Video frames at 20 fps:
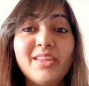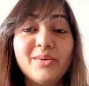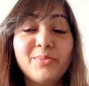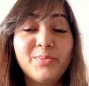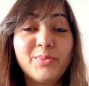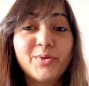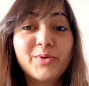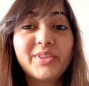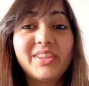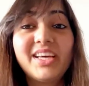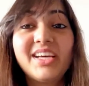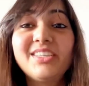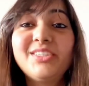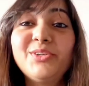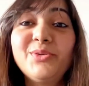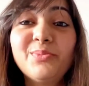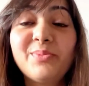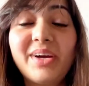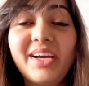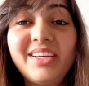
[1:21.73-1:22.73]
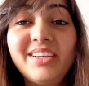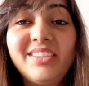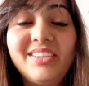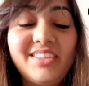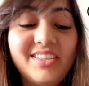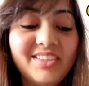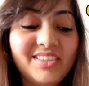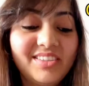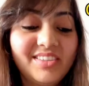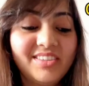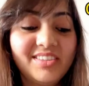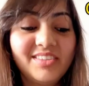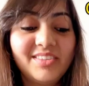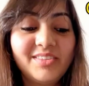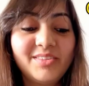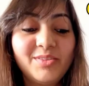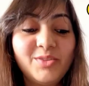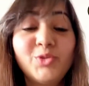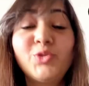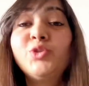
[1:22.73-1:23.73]
the book that you might uh,
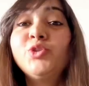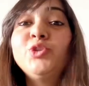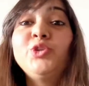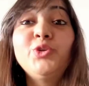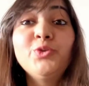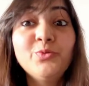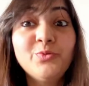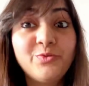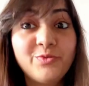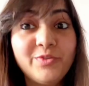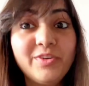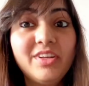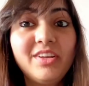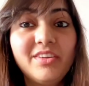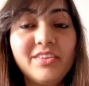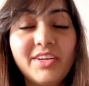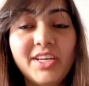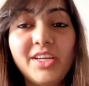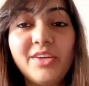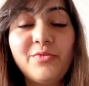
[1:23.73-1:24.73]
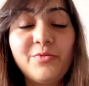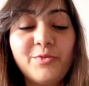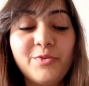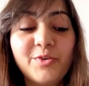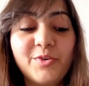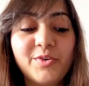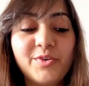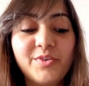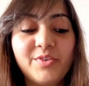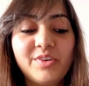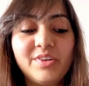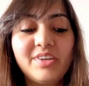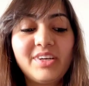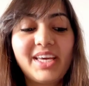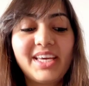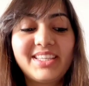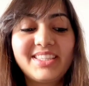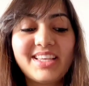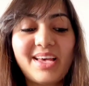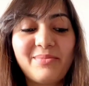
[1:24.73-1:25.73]
you will read for
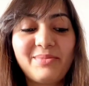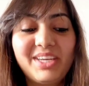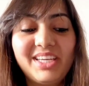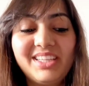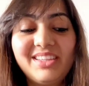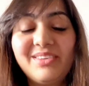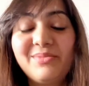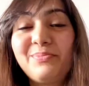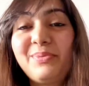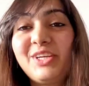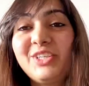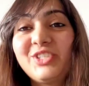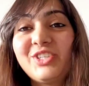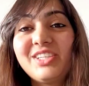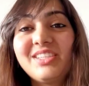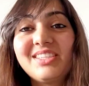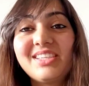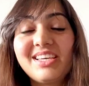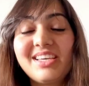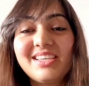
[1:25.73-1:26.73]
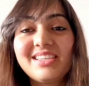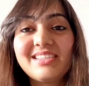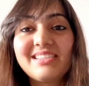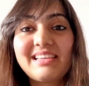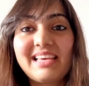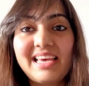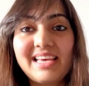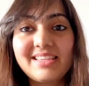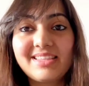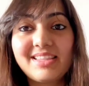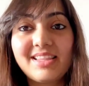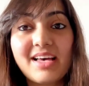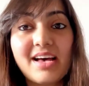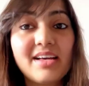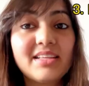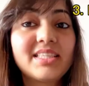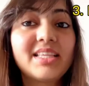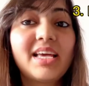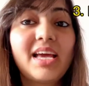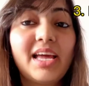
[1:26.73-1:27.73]
examining the patients is S.
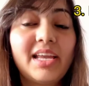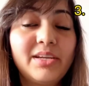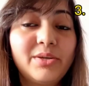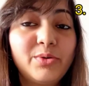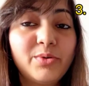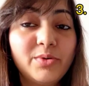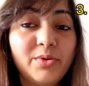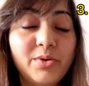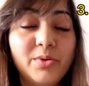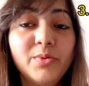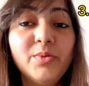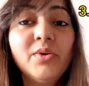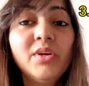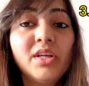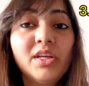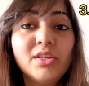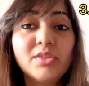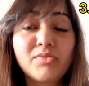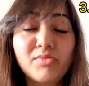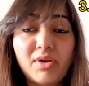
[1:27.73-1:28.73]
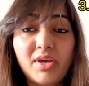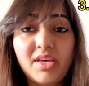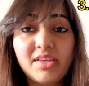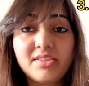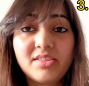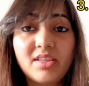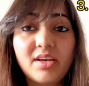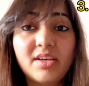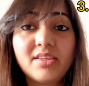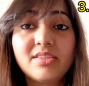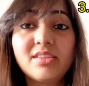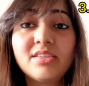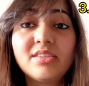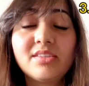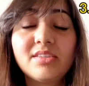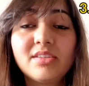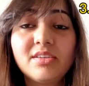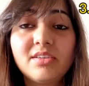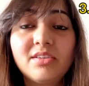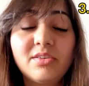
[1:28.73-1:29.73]
Das and Kundu. So S. Das
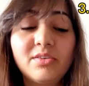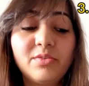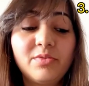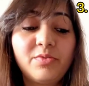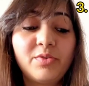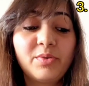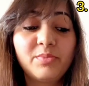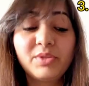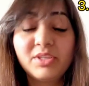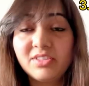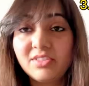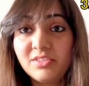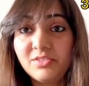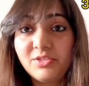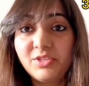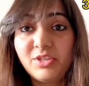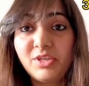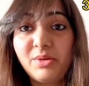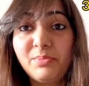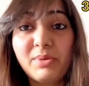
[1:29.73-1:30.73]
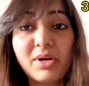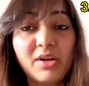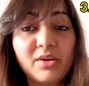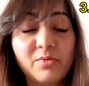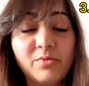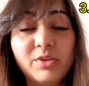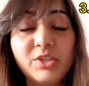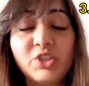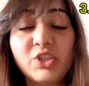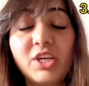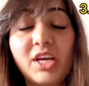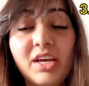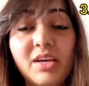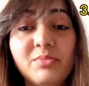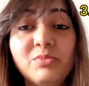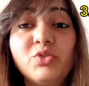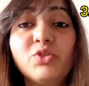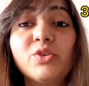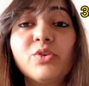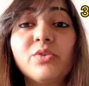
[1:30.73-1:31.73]
is uh, from the surgery part which I
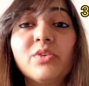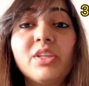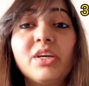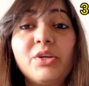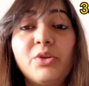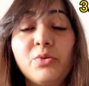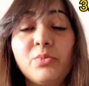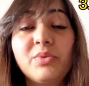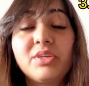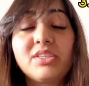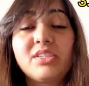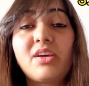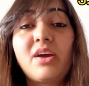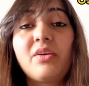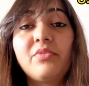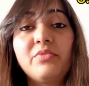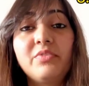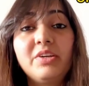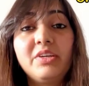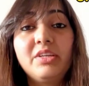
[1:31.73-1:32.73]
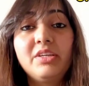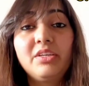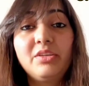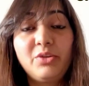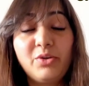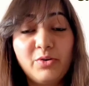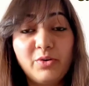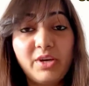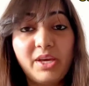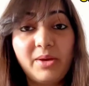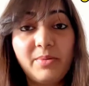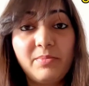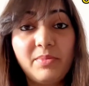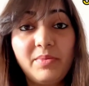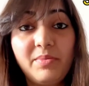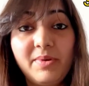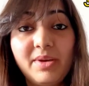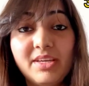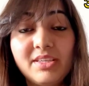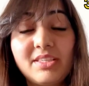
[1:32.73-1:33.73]
am sure that you must have read in your
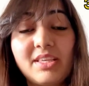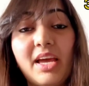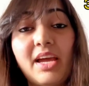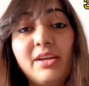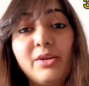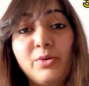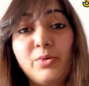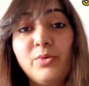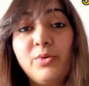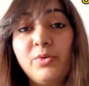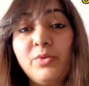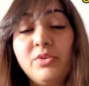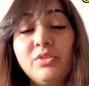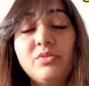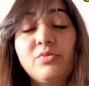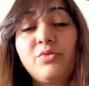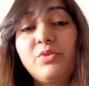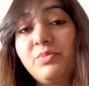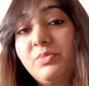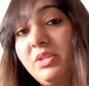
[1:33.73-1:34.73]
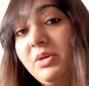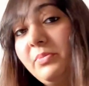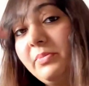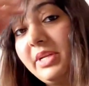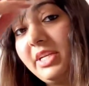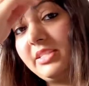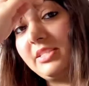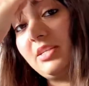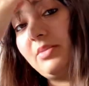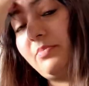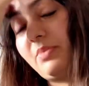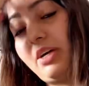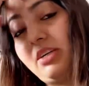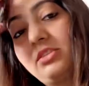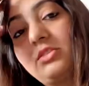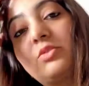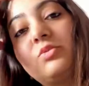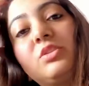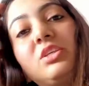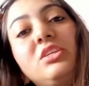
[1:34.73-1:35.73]
MBBS and Kundu is from the medicine part.
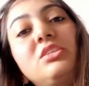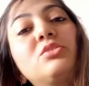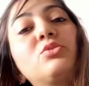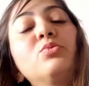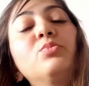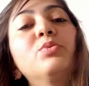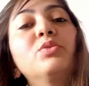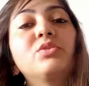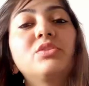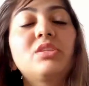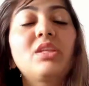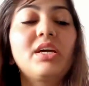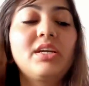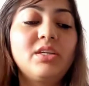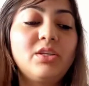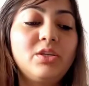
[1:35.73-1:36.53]
So these two books that